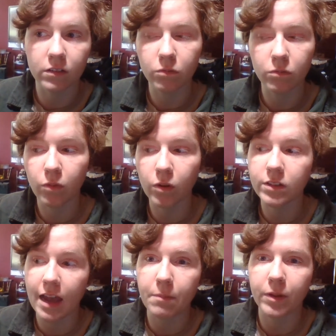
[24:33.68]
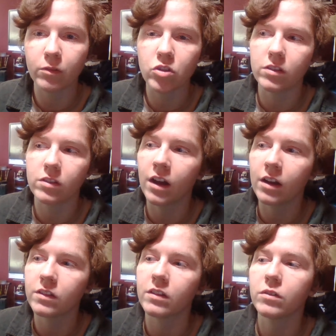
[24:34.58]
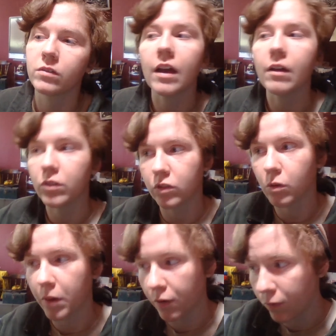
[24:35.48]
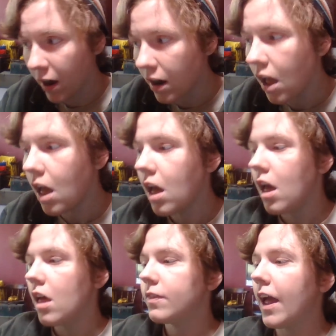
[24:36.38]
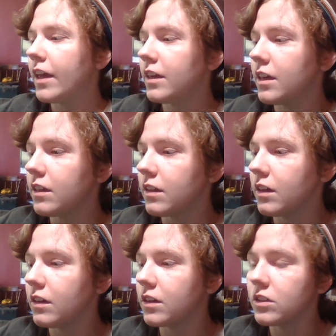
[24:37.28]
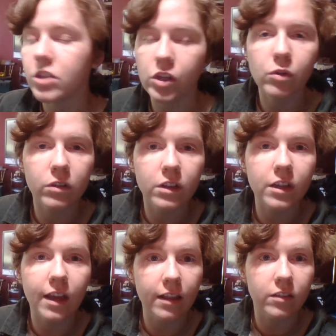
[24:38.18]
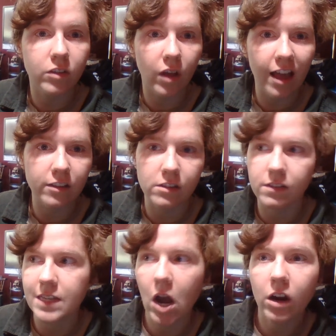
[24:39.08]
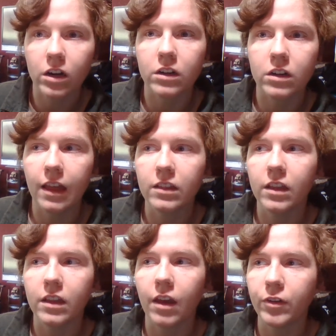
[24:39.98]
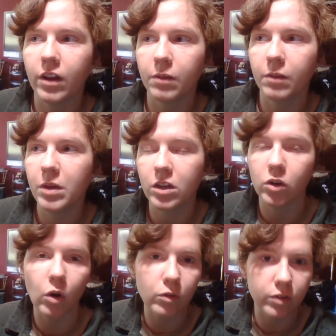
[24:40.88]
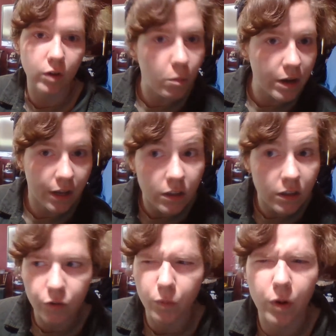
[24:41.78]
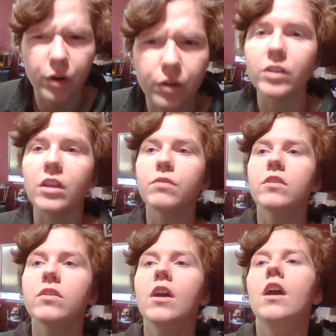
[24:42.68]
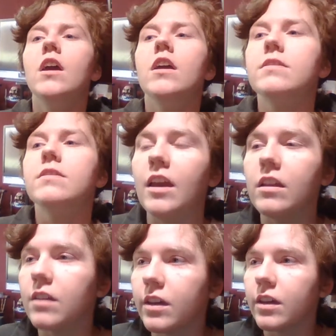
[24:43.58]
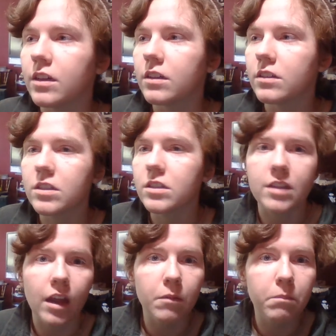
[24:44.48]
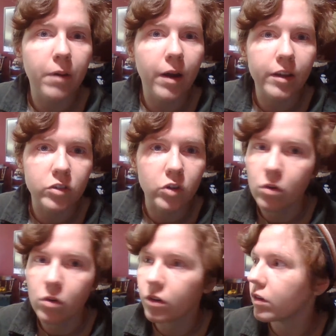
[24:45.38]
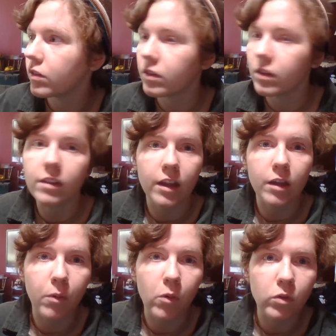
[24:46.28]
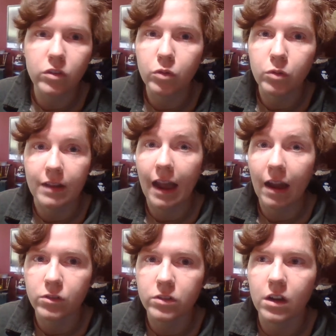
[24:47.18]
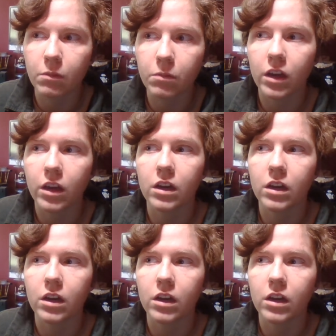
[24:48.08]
was happening with Jason Isaacs, that was told by a friend, that he continually still has the stalker that, like, every time he goes home in England or wherever he lives, they like stand by his corner and see that he pulls into his house, and I'm like,